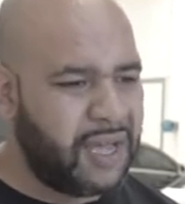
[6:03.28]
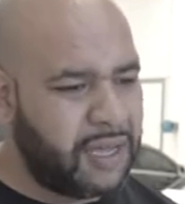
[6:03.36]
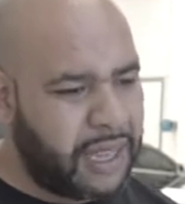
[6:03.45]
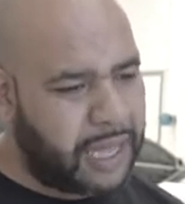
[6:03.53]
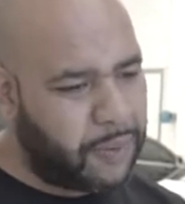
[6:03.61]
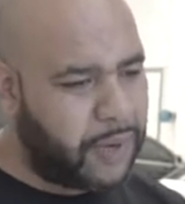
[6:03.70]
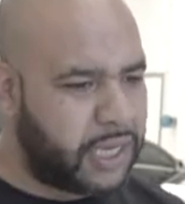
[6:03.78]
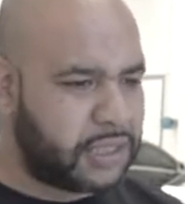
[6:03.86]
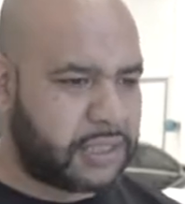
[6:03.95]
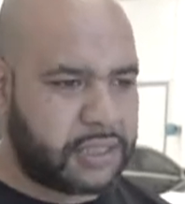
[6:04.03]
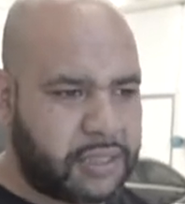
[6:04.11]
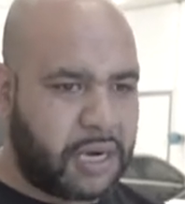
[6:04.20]
Yeah. That way
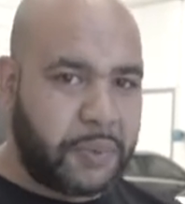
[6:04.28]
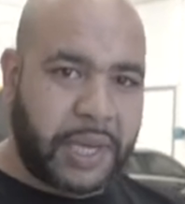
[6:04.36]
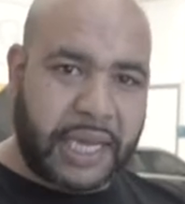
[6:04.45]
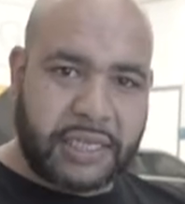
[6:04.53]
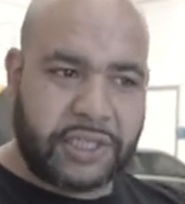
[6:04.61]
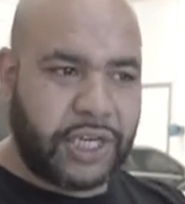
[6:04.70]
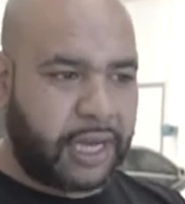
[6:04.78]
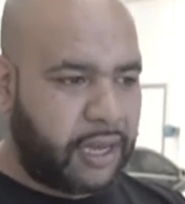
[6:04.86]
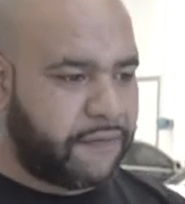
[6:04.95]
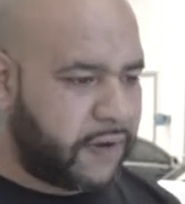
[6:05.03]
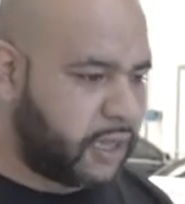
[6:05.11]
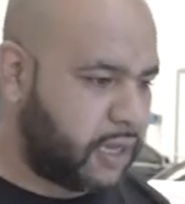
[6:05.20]
it's just, you know, we can check
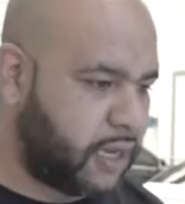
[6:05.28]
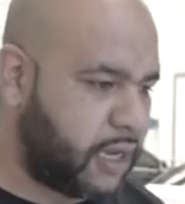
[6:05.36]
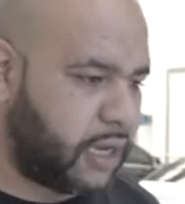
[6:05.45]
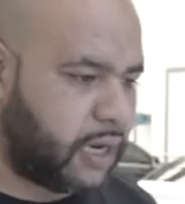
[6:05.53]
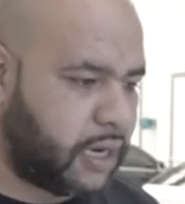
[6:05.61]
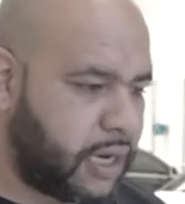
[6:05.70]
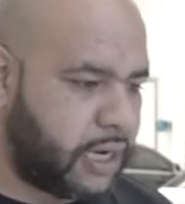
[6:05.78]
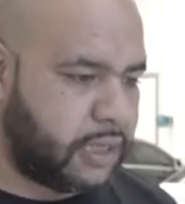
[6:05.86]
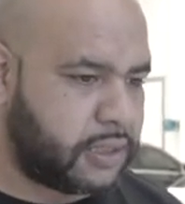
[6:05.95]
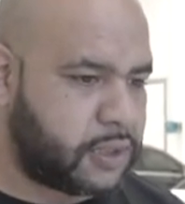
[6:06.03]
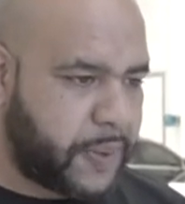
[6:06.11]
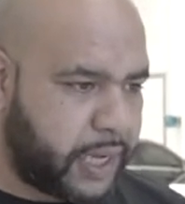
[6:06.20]
everything and, and
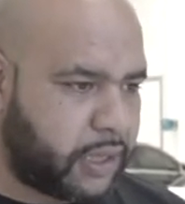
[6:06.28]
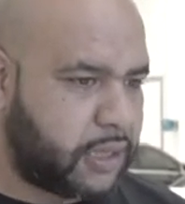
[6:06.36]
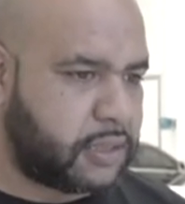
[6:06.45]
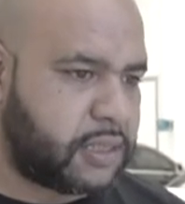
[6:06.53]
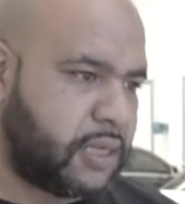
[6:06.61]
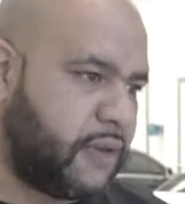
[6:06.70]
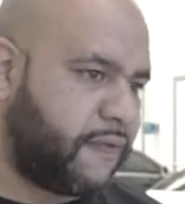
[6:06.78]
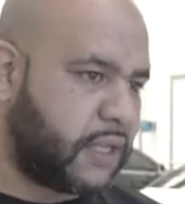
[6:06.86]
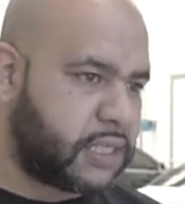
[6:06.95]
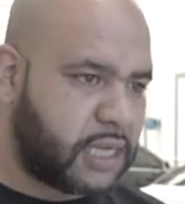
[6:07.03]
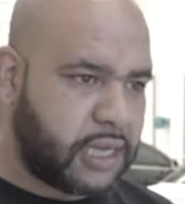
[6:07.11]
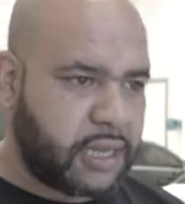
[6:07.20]
inspect it, see if
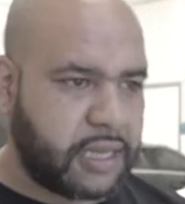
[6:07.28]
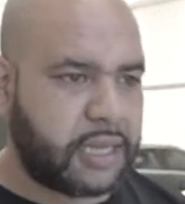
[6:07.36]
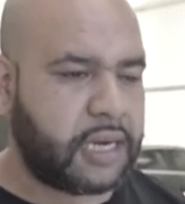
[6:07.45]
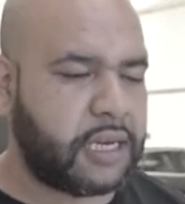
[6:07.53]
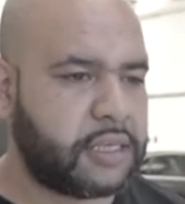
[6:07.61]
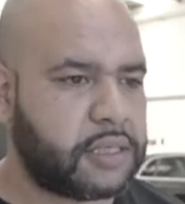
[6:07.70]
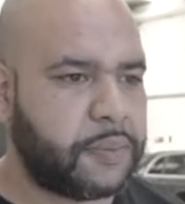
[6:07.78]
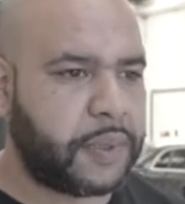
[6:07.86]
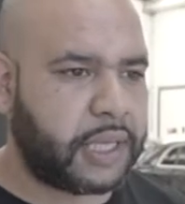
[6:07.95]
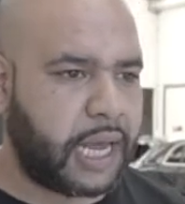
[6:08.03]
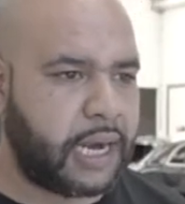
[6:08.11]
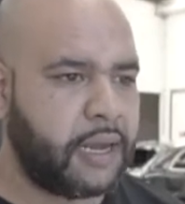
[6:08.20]
there's anything that needs to be
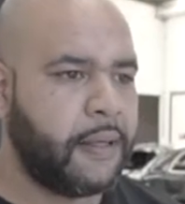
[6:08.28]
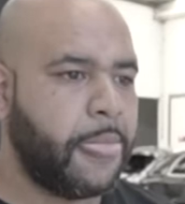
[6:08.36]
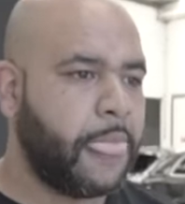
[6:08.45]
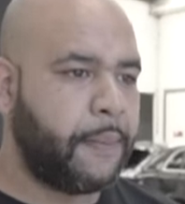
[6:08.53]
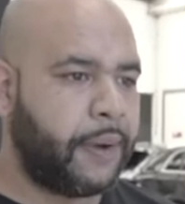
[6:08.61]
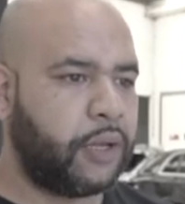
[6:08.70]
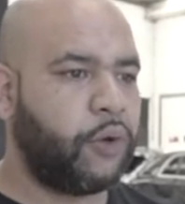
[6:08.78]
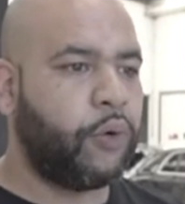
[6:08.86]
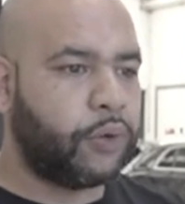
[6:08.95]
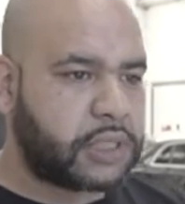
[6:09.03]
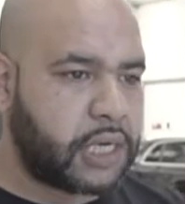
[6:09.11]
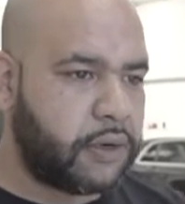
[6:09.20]
done. But
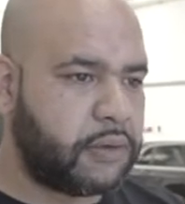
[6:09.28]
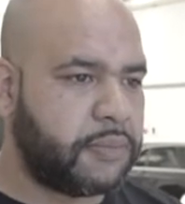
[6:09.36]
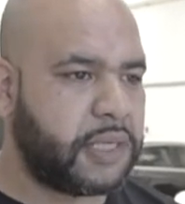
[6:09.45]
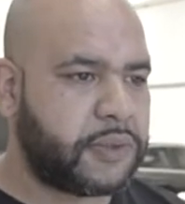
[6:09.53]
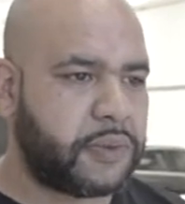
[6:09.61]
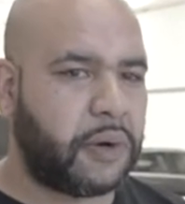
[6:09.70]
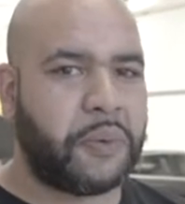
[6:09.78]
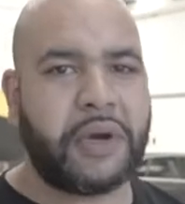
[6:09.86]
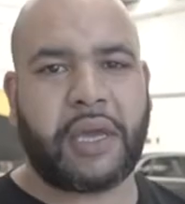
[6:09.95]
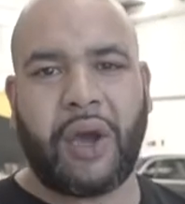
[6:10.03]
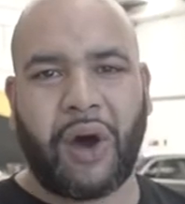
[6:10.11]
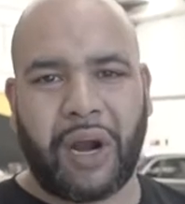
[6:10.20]
also it means we're not
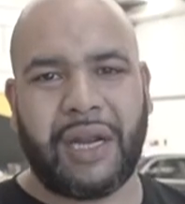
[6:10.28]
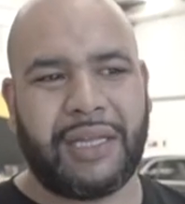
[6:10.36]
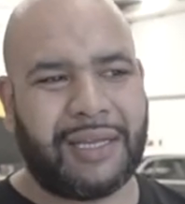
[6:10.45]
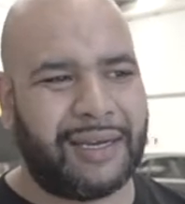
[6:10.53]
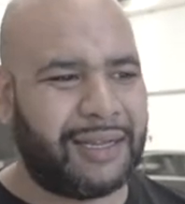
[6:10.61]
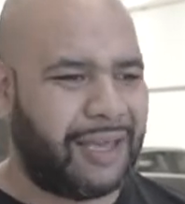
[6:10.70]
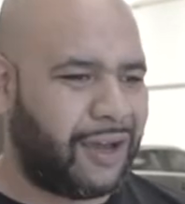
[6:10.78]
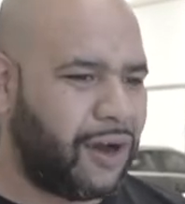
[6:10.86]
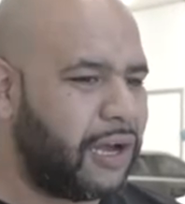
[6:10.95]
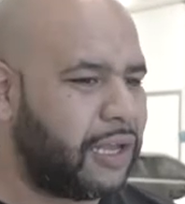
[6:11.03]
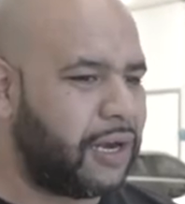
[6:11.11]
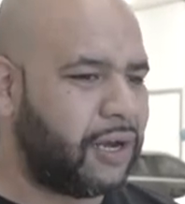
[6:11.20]
working on a dirty
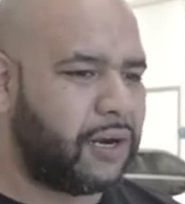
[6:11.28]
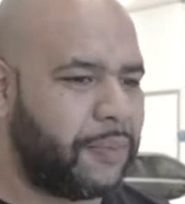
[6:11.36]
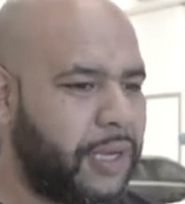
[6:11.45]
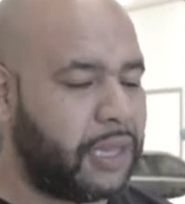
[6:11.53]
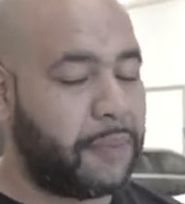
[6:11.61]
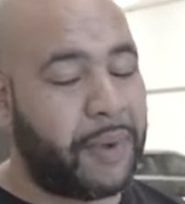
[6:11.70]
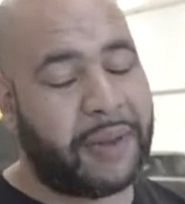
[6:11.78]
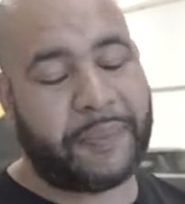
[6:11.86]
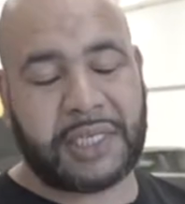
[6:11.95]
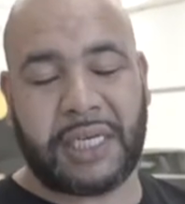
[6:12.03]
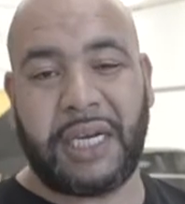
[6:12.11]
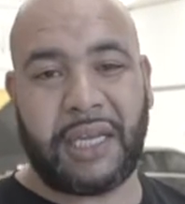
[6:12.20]
car, you know yeah. what I mean? There might be
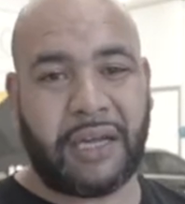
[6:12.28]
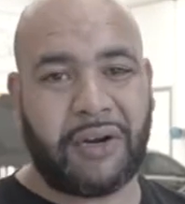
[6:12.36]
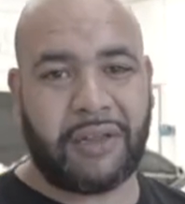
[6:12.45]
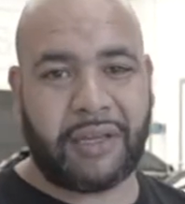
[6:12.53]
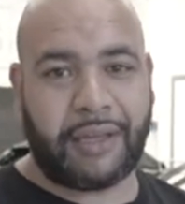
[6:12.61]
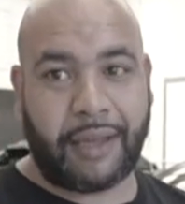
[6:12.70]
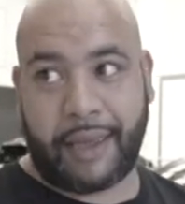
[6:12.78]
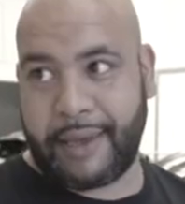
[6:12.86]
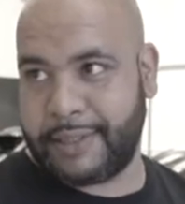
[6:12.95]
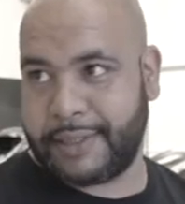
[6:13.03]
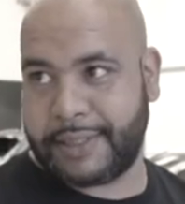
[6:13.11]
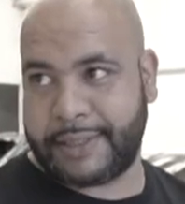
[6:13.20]
silicone on the
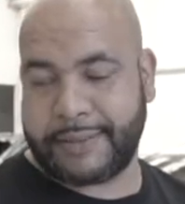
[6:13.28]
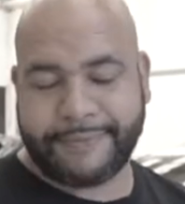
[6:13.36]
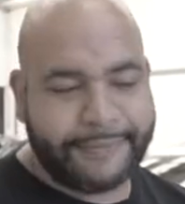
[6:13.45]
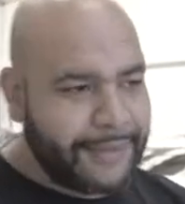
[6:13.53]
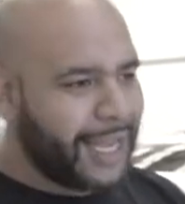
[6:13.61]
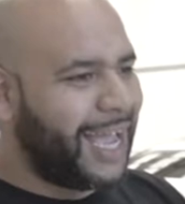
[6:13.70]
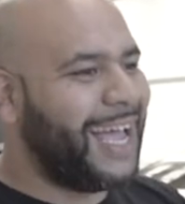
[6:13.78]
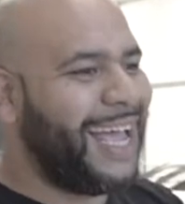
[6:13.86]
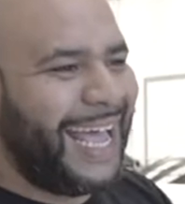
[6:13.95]
tyres. Oh, yeah.